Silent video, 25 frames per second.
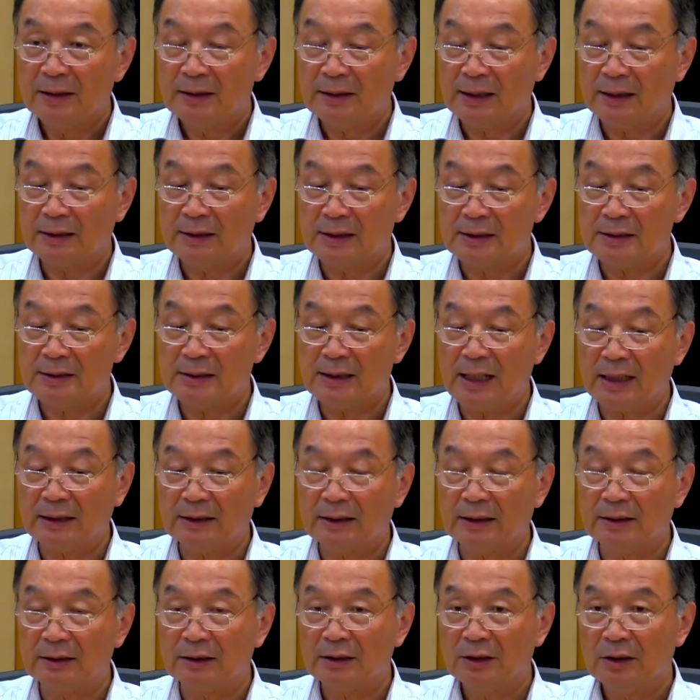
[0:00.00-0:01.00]
China
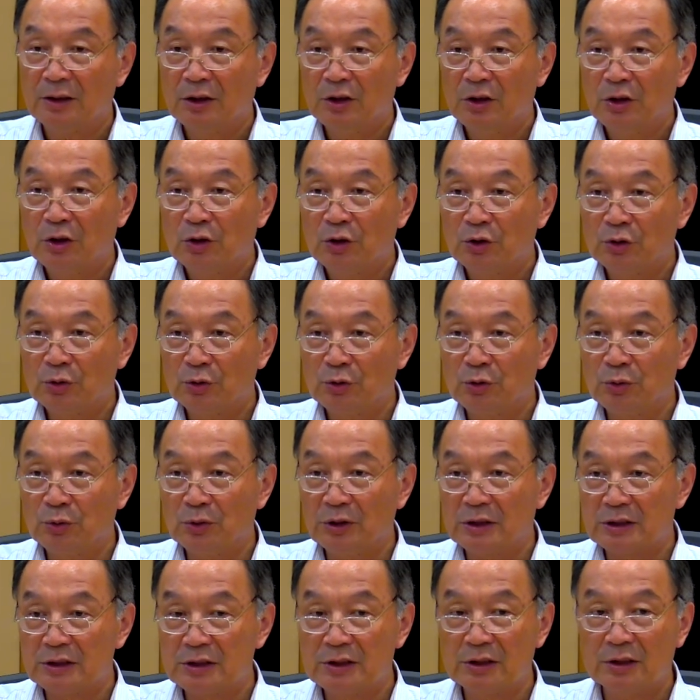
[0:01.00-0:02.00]
started to
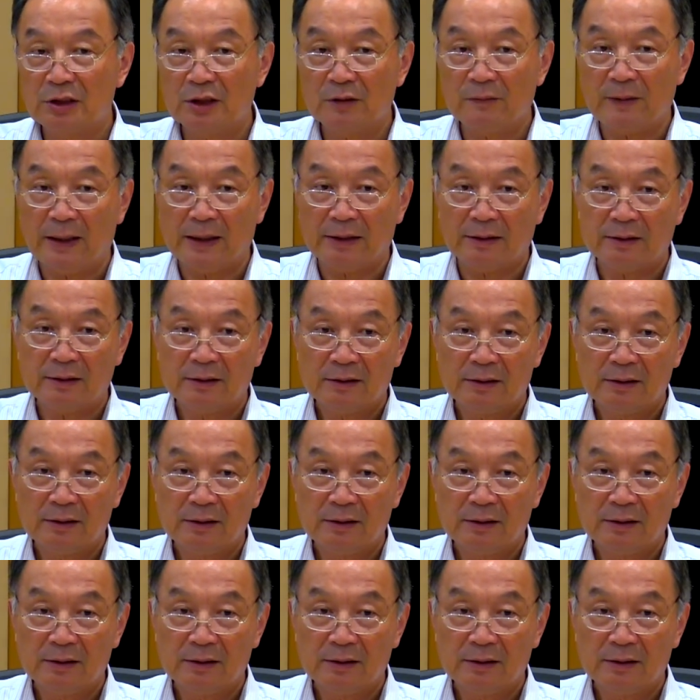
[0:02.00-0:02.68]
do the third one.